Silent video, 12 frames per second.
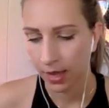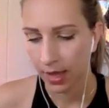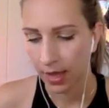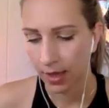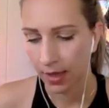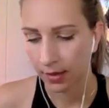
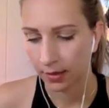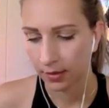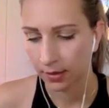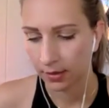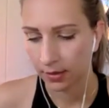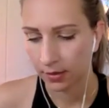
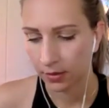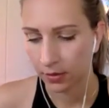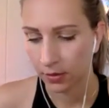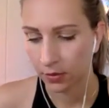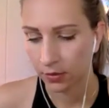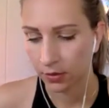And
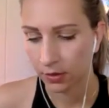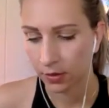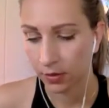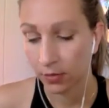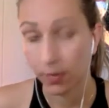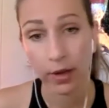
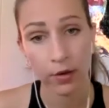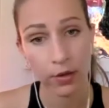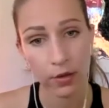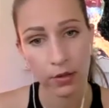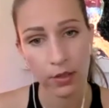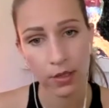also
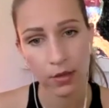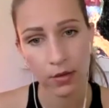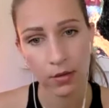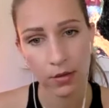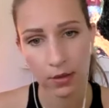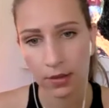
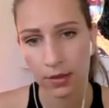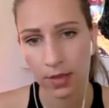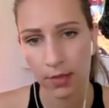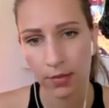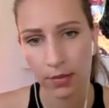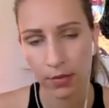microdosing
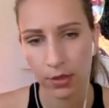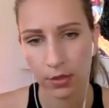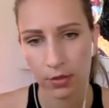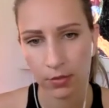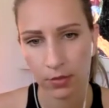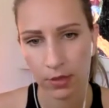psilocybin
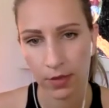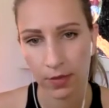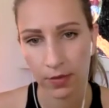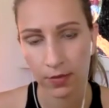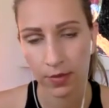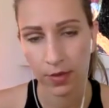mushrooms
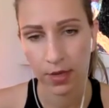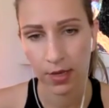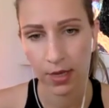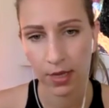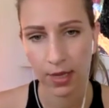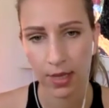has
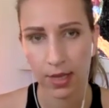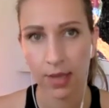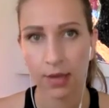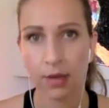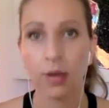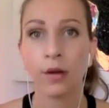been
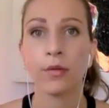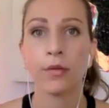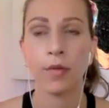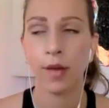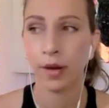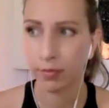
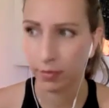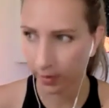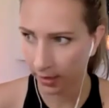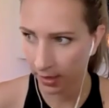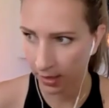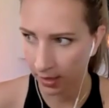
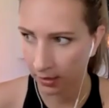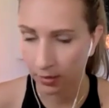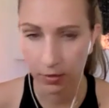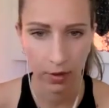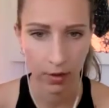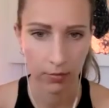incredibly,
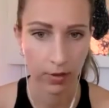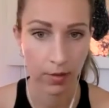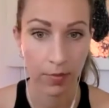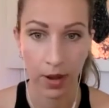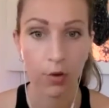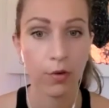incredibly
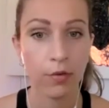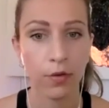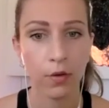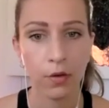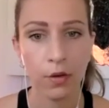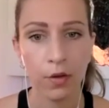
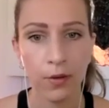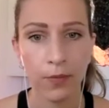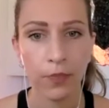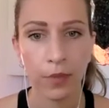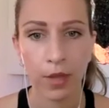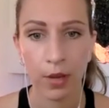powerful
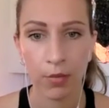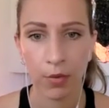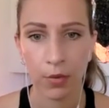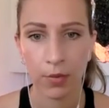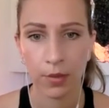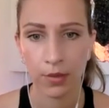in
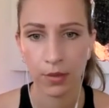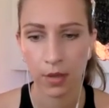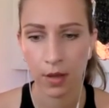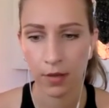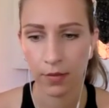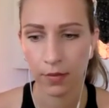moments
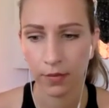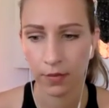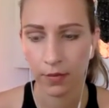of